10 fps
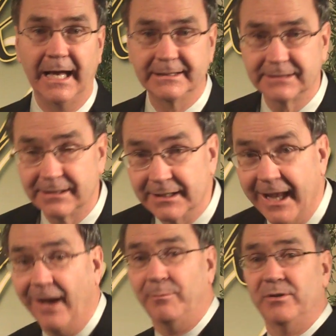Asking can
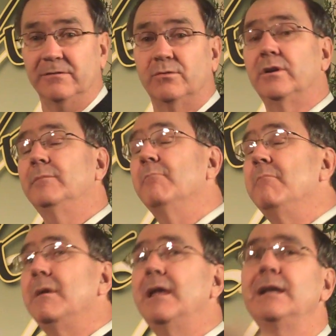help you avoid
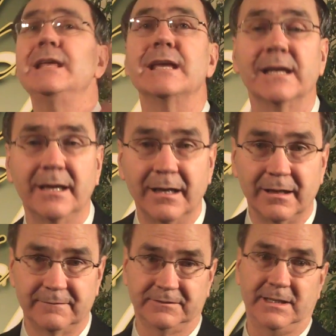many
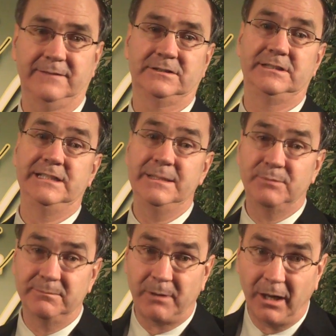of life's
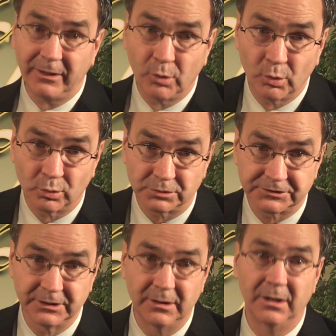deeper
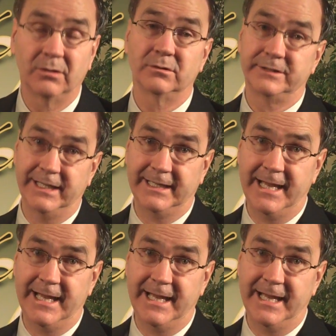potholes or dead